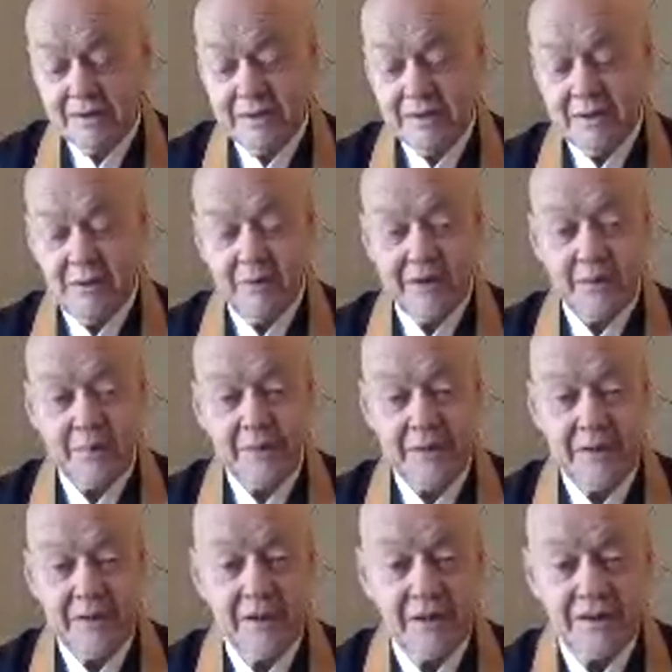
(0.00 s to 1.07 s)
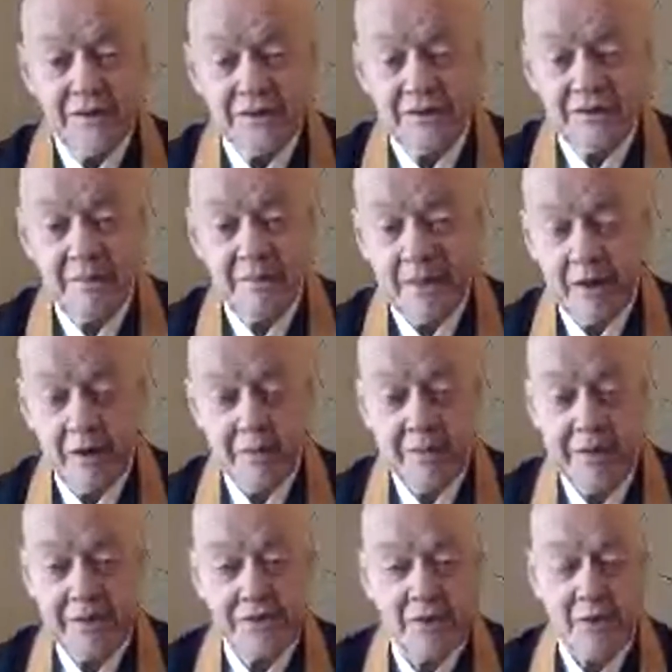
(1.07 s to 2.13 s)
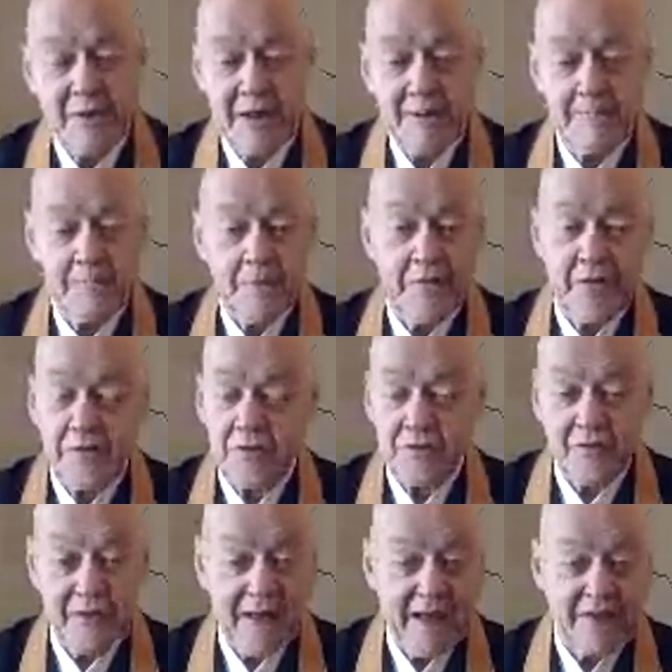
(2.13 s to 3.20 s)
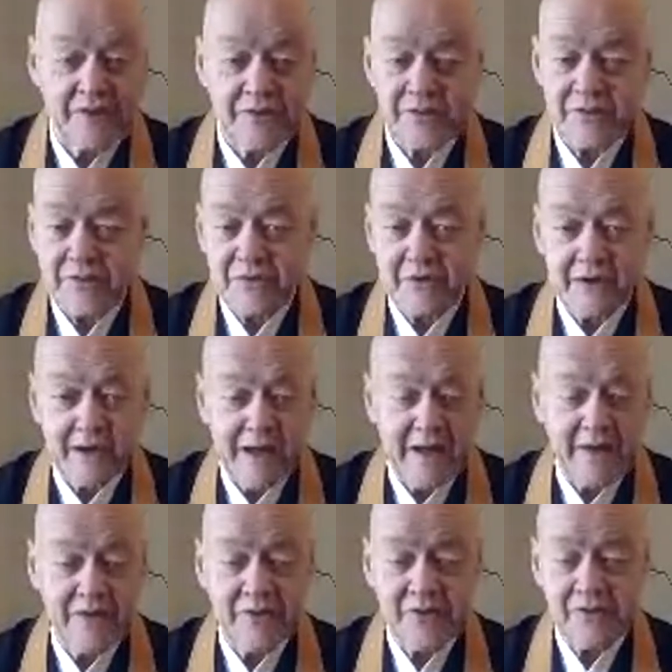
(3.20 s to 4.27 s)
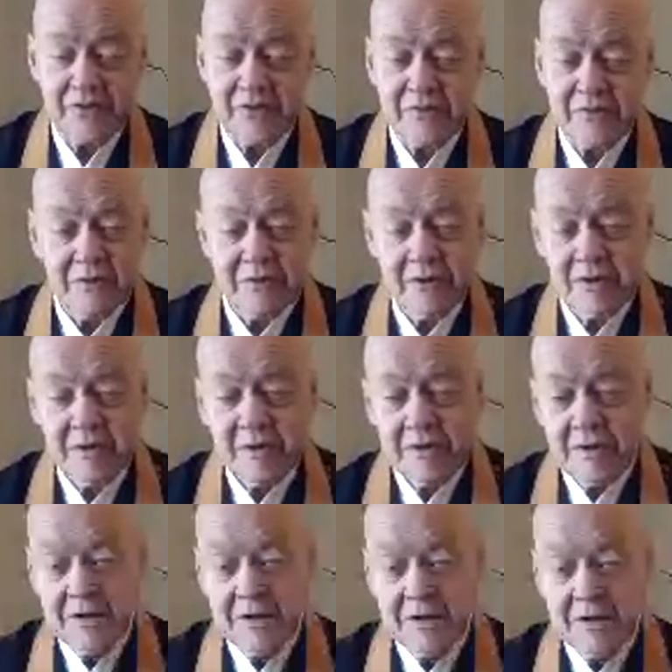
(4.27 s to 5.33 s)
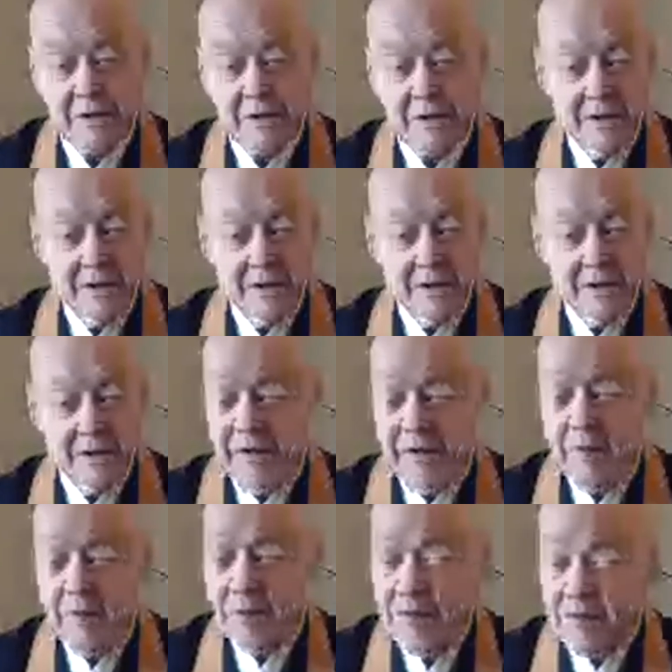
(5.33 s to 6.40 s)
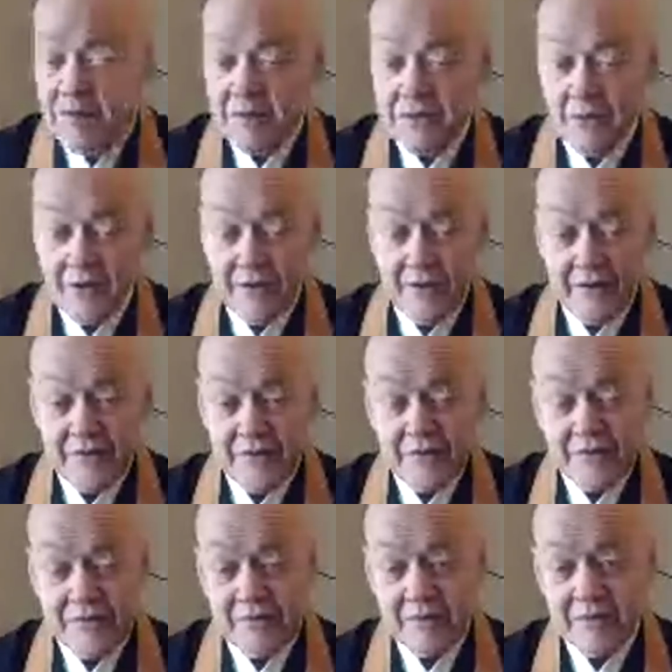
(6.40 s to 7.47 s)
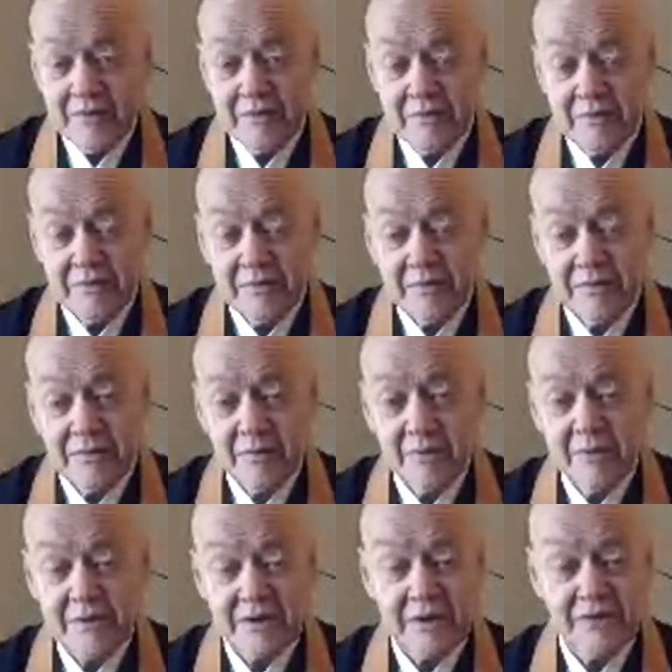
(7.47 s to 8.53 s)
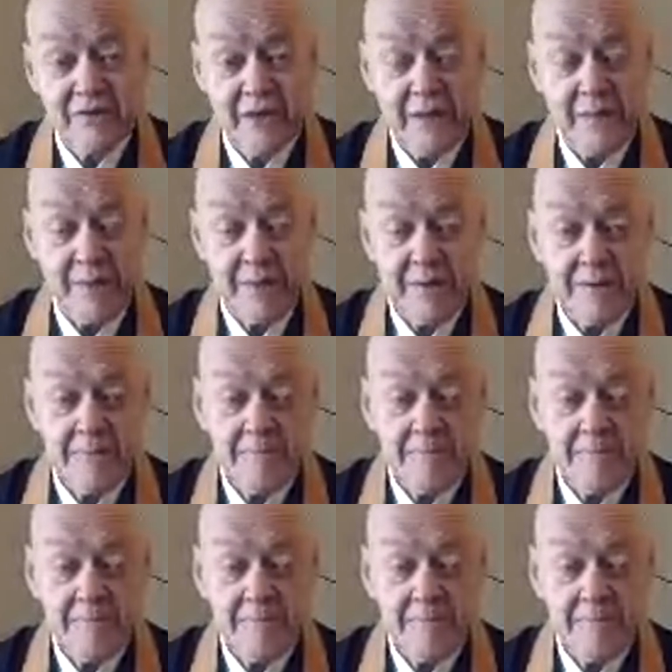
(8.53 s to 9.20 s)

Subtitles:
Wikipedia under therapy and so on. And then there's philosophies and psychologies. And even Buddhism is full of this. No one can escape it.